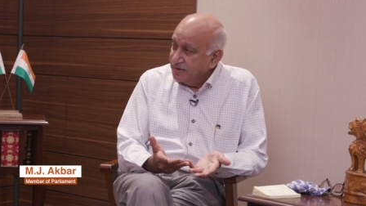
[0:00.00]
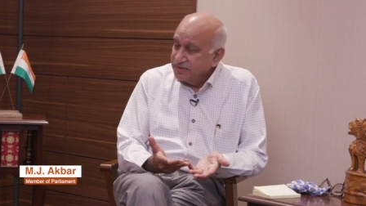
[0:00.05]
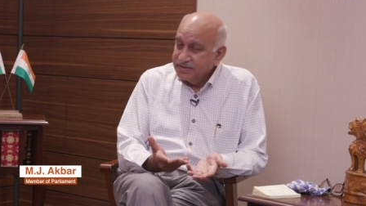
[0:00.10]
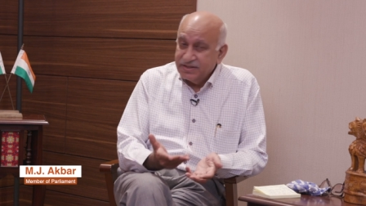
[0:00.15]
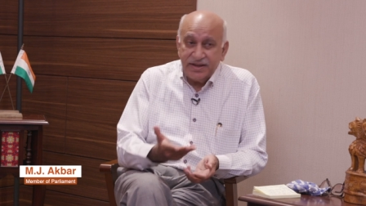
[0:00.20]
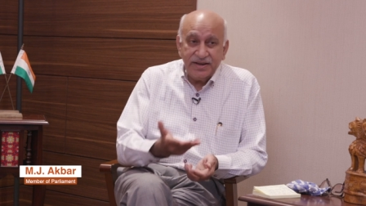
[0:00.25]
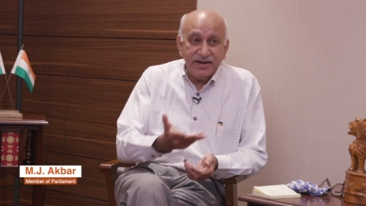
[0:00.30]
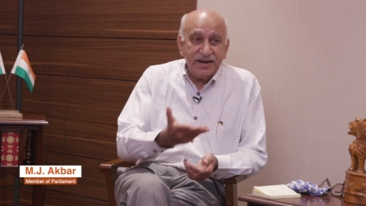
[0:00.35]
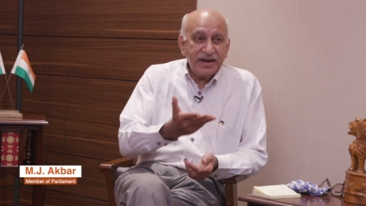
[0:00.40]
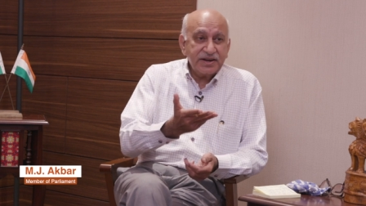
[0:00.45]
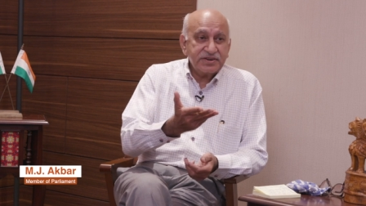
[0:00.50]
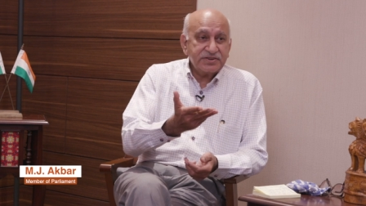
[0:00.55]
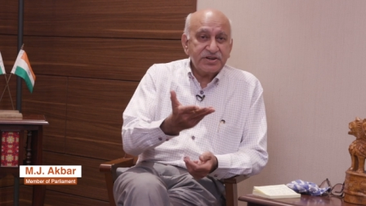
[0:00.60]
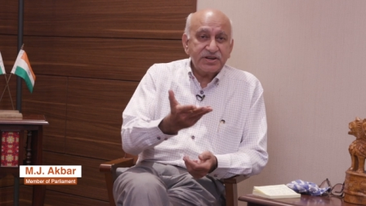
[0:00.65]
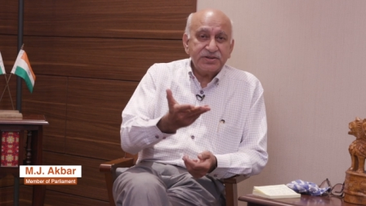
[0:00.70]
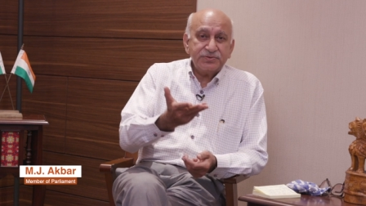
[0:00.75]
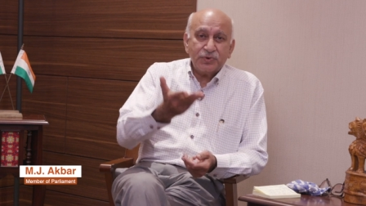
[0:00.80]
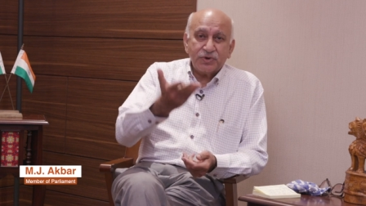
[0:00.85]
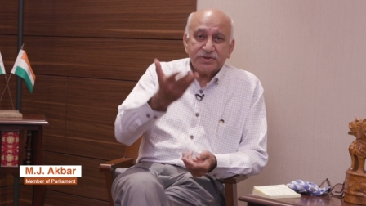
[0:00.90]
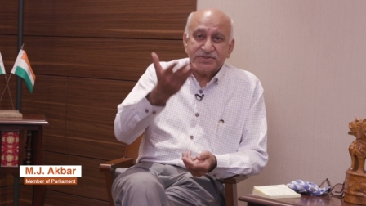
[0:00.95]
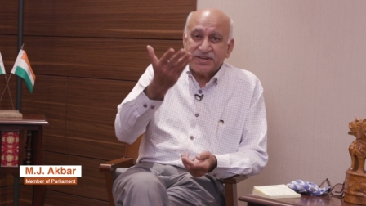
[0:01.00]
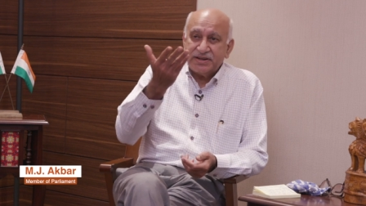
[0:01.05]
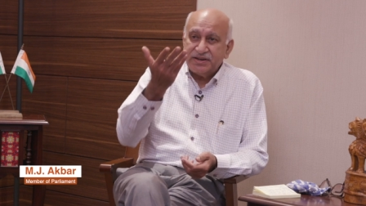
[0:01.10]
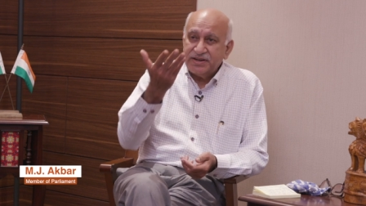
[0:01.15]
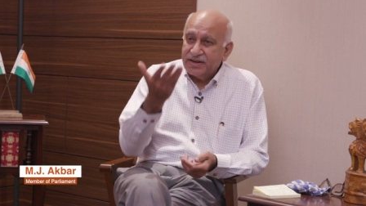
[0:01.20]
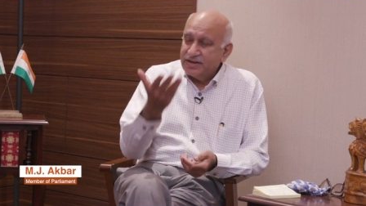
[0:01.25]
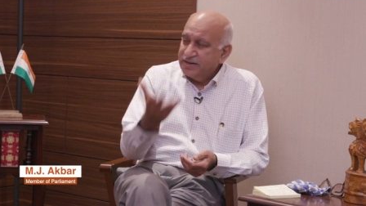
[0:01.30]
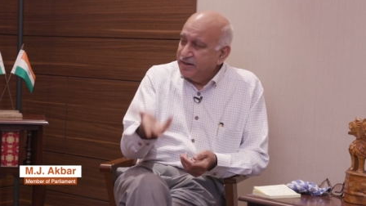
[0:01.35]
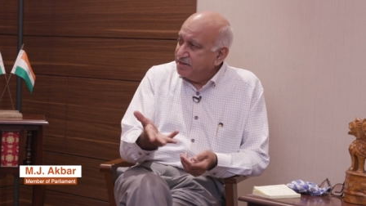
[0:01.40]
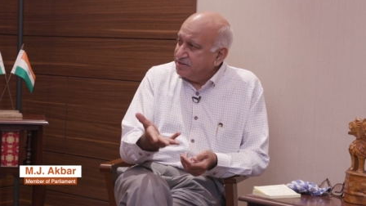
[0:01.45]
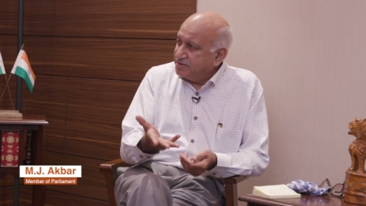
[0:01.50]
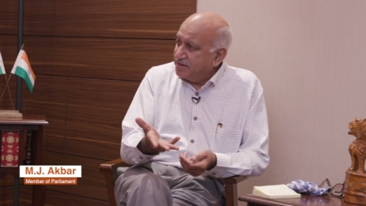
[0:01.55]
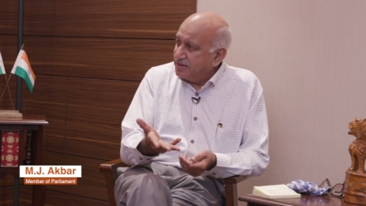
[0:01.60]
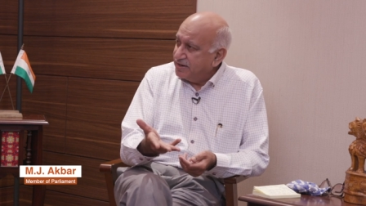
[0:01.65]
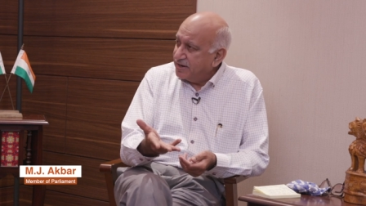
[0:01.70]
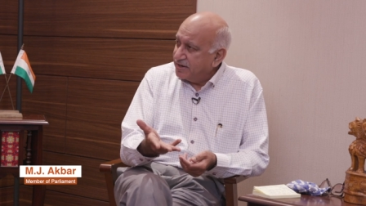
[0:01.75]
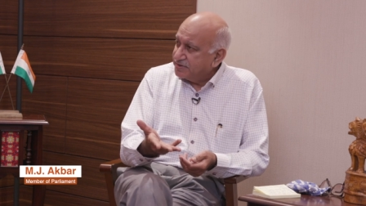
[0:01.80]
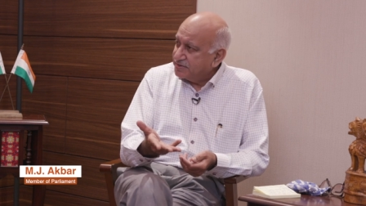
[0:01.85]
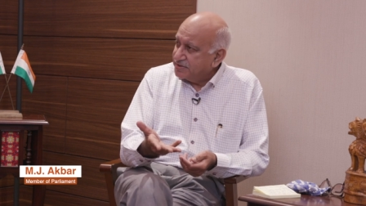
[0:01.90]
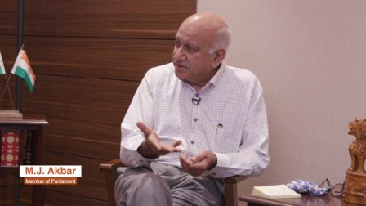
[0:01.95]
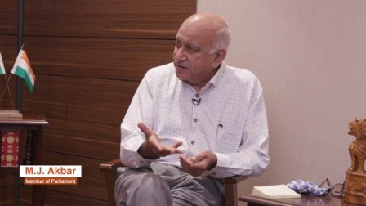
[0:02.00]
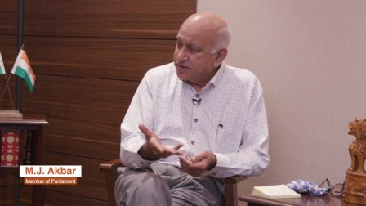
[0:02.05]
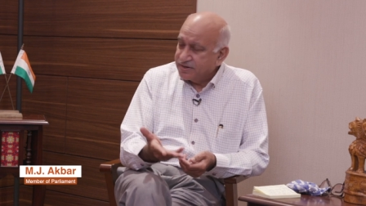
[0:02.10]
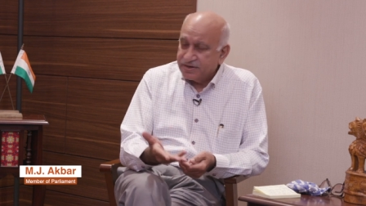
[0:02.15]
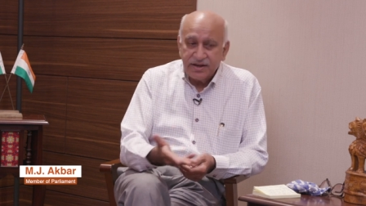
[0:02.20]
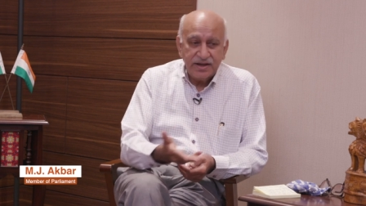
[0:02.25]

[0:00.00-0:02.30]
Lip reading: The electorate was an elite electorate.